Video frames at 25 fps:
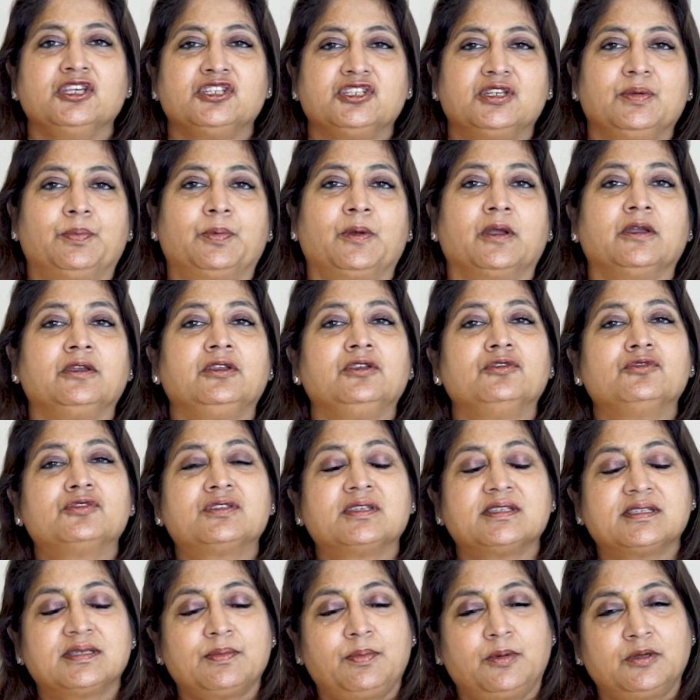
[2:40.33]
She
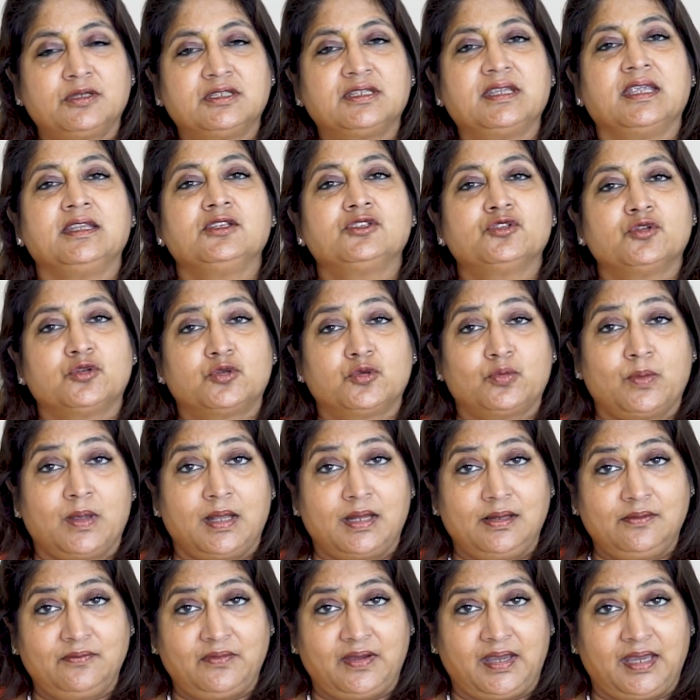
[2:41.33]
produces about 10 to
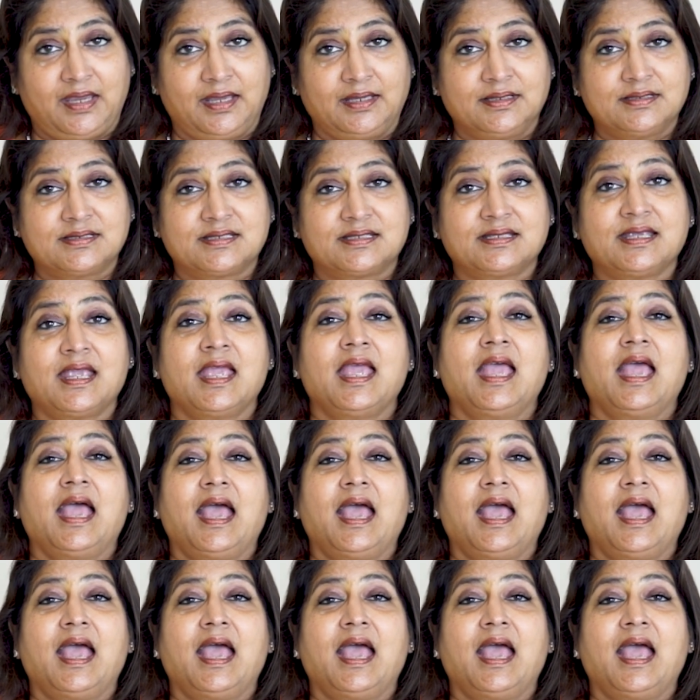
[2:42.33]
12 eggs,